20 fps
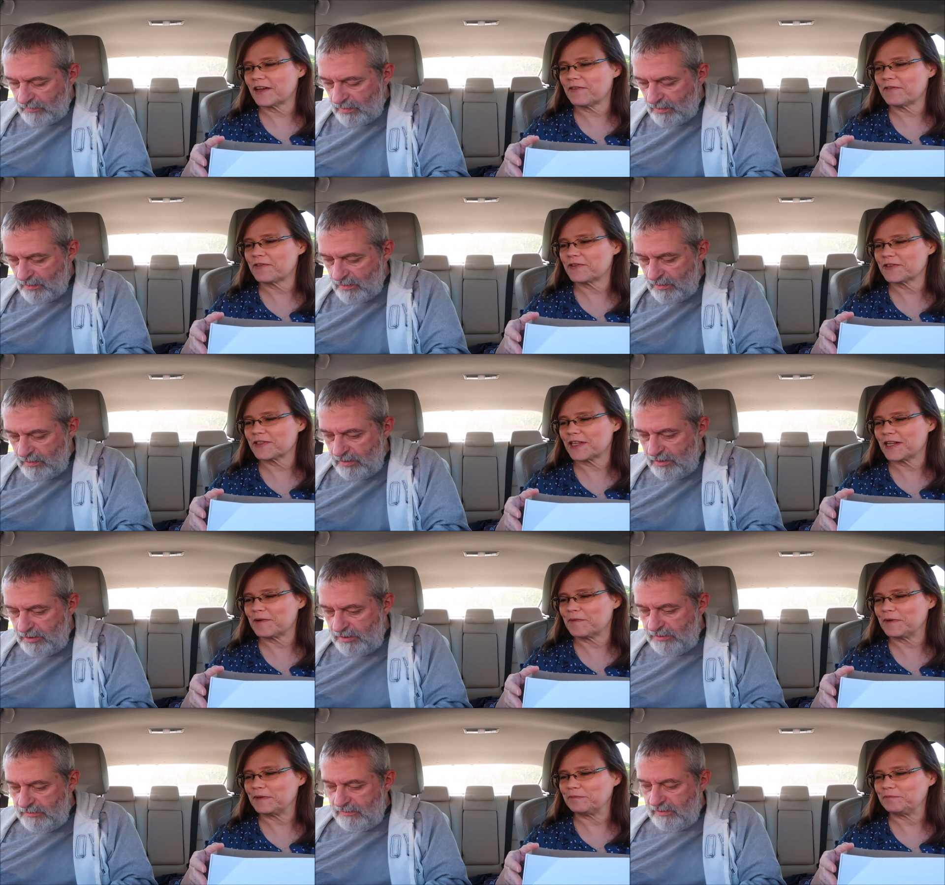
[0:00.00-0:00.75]
Speaker 1: go for
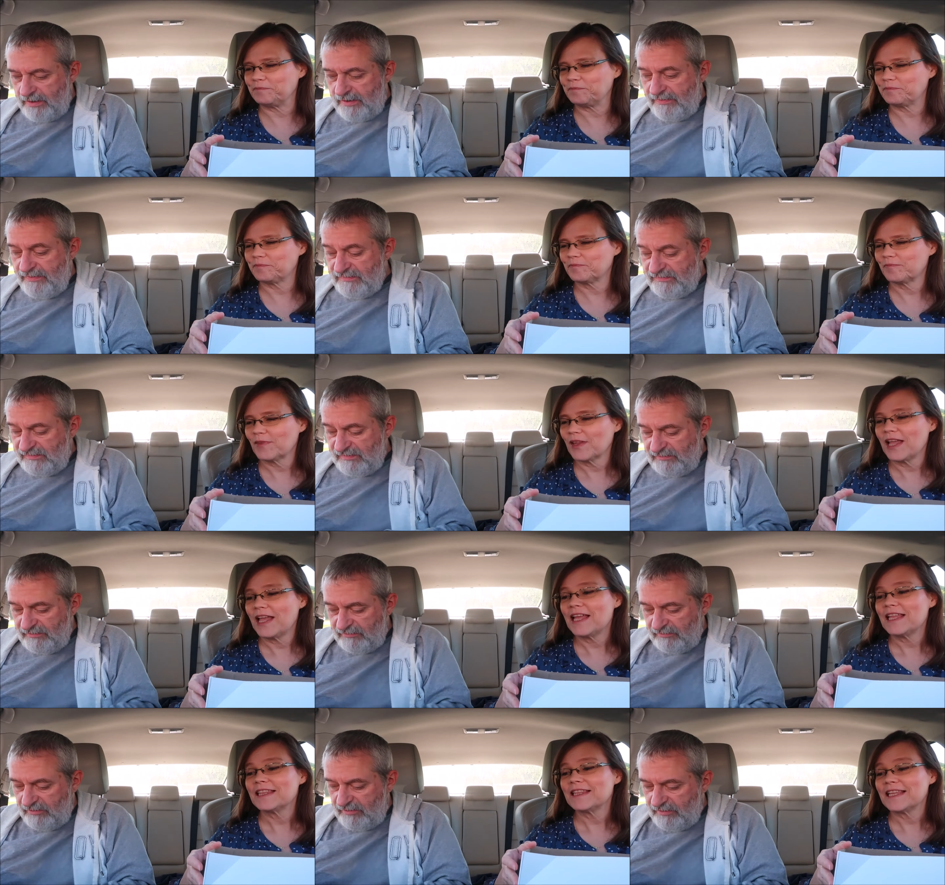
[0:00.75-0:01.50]
cinnamon. Okay, oh,
Speaker 2: this
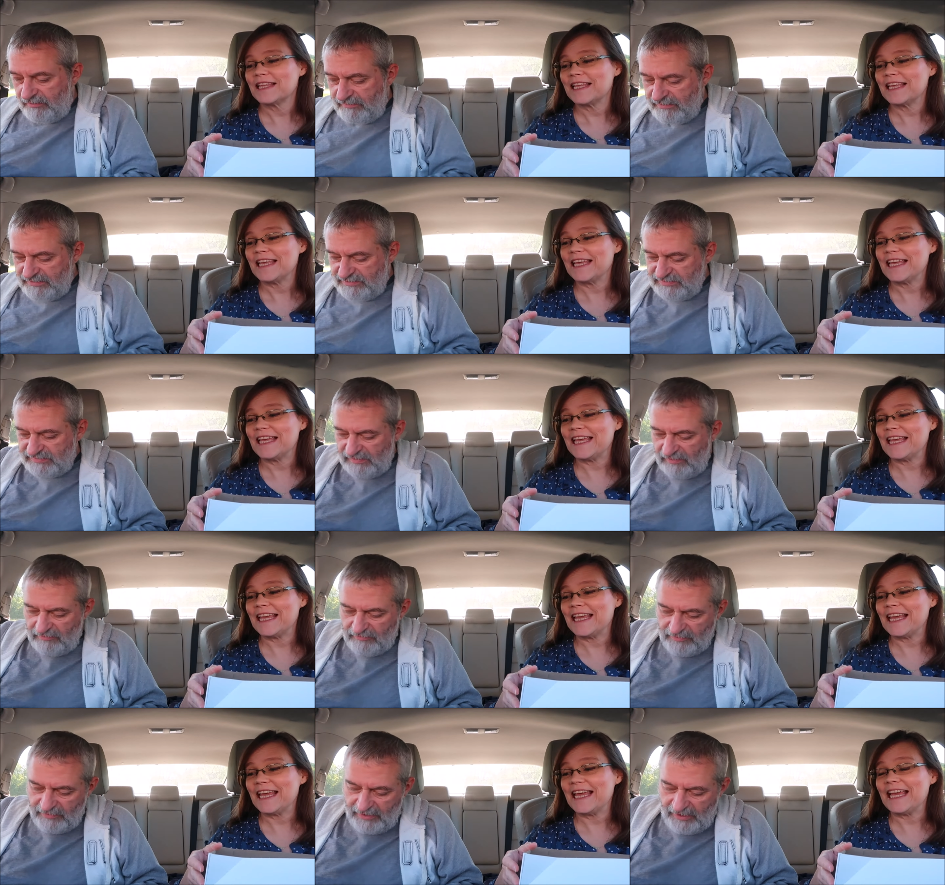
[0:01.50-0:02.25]
cinnamon roll, let me just
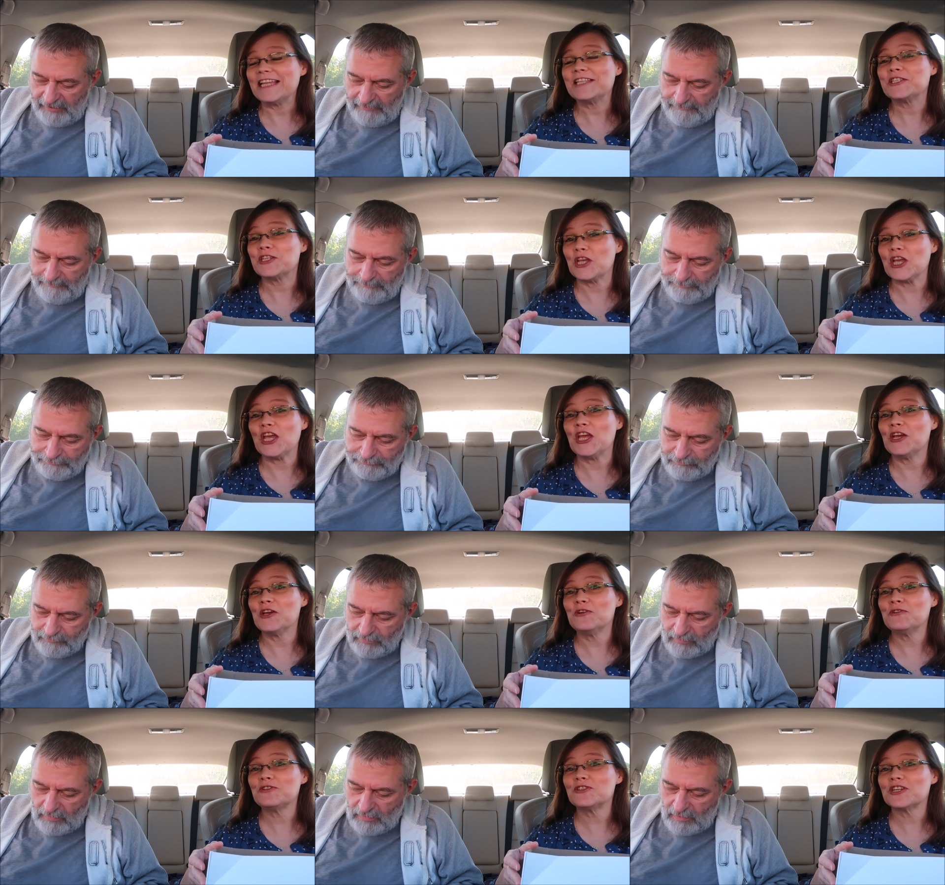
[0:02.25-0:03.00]
hold it up.
Speaker 1: It's
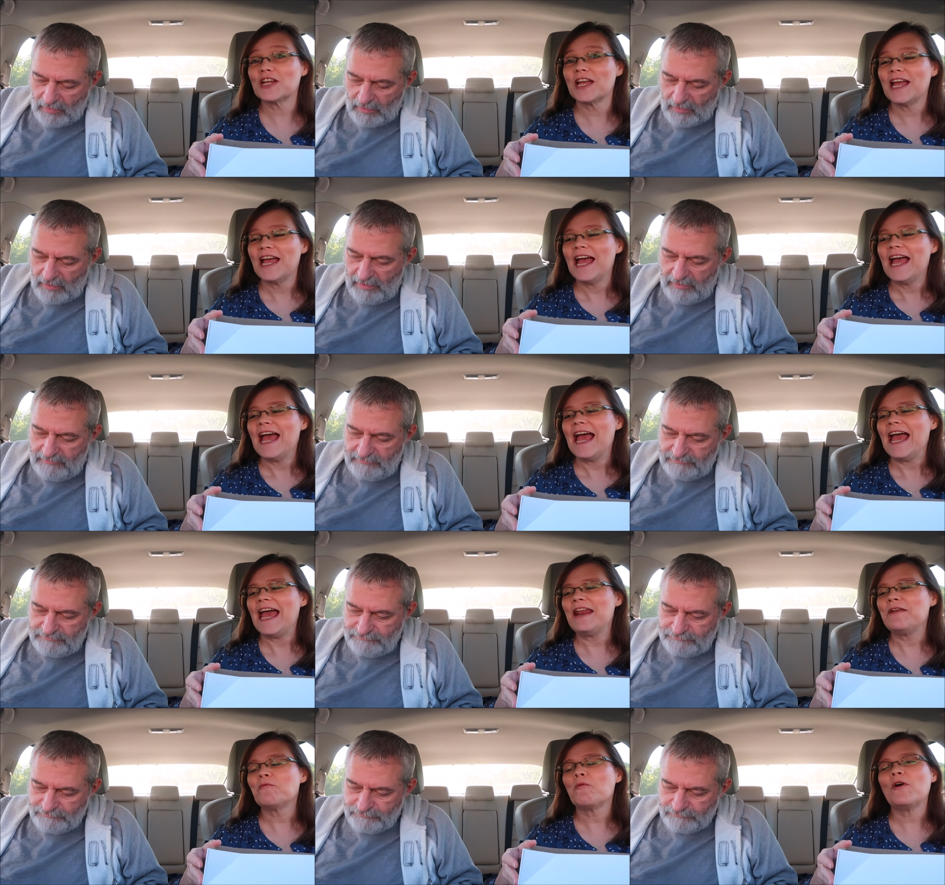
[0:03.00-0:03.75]
huge.
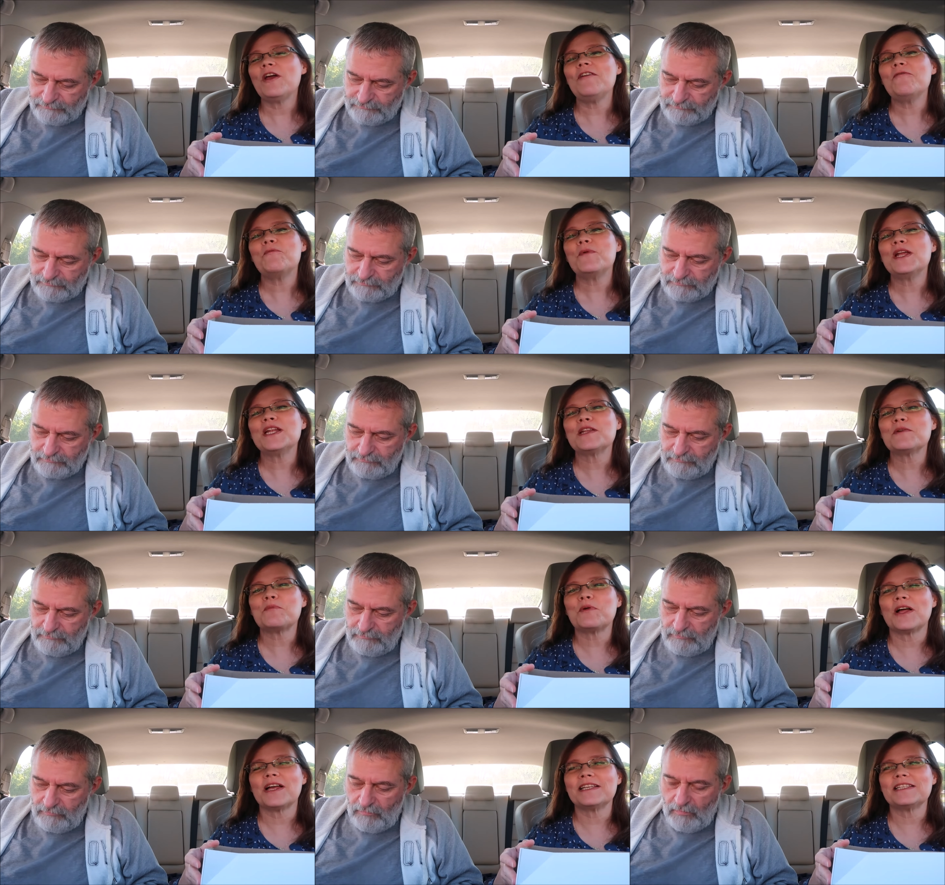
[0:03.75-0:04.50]
And we've been
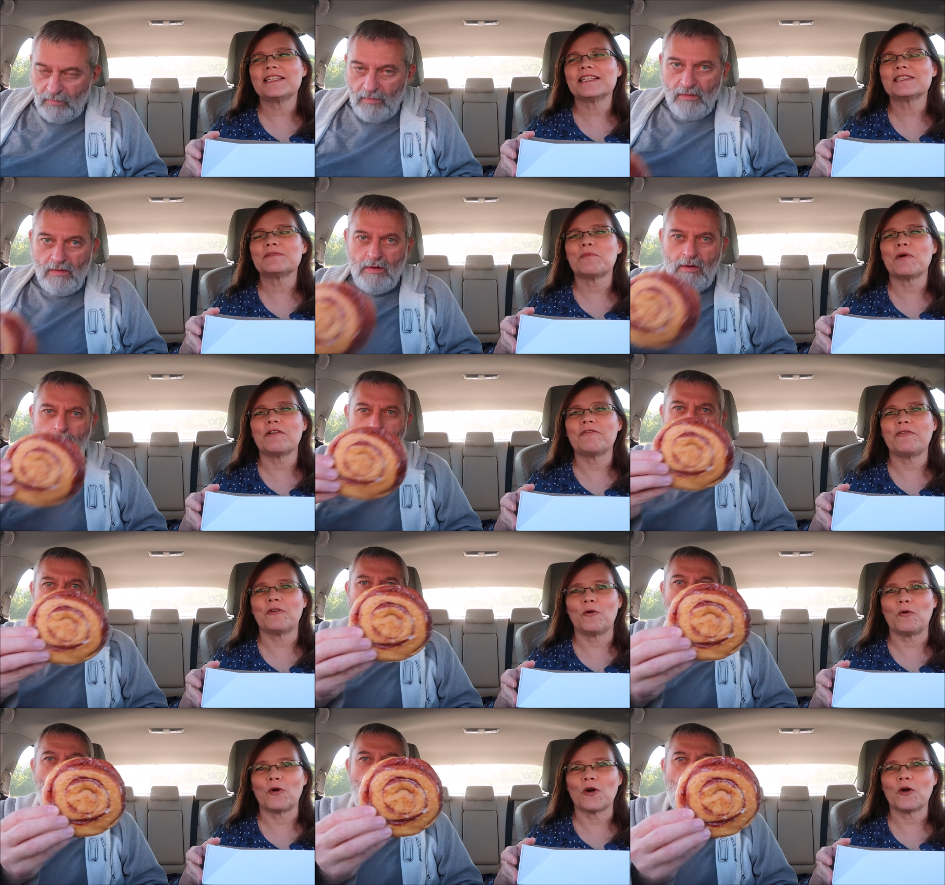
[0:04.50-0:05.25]
to places
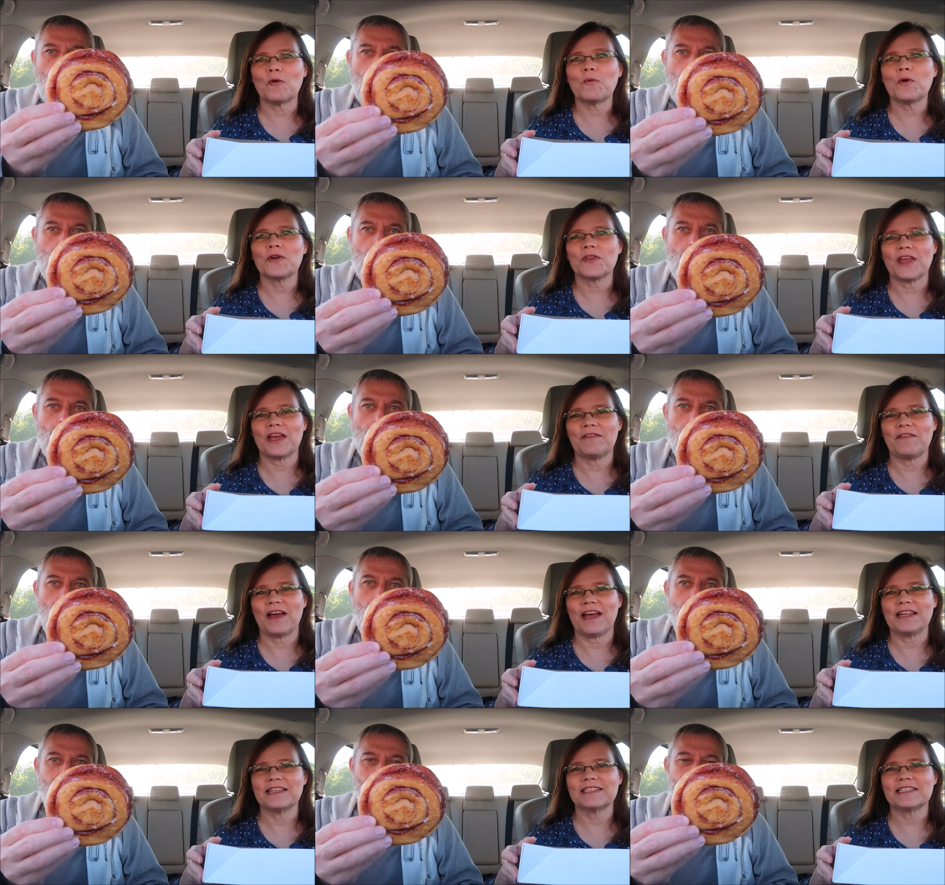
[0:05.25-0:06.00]
before where they've
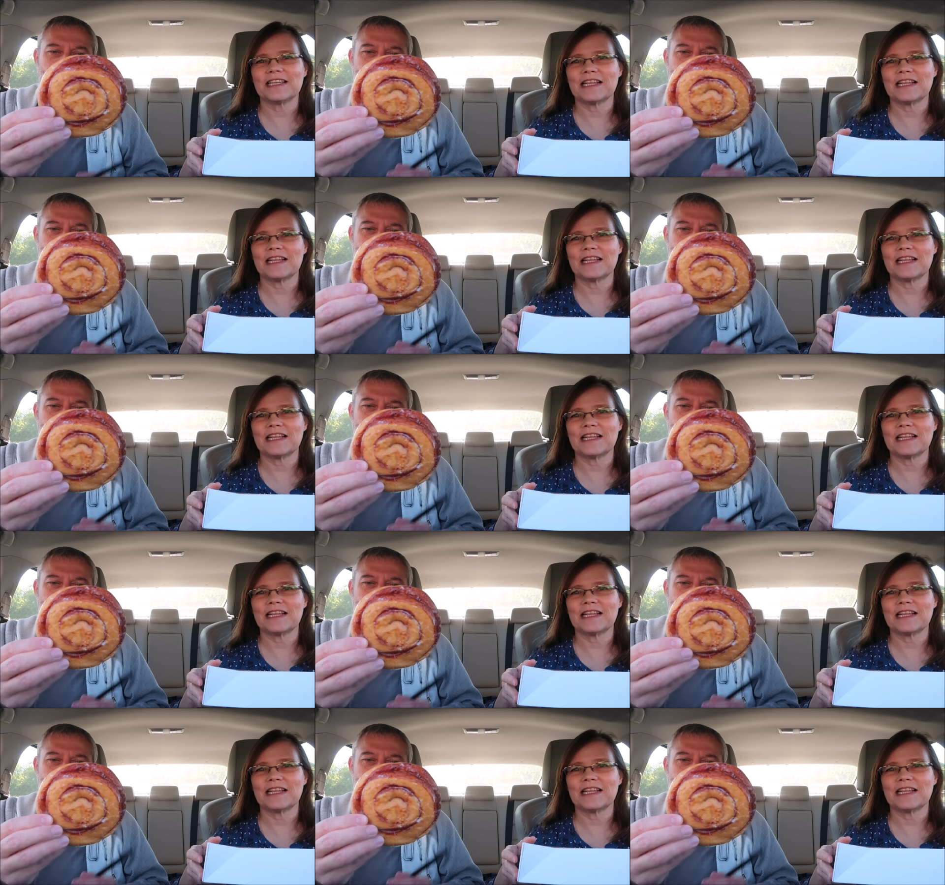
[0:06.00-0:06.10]
had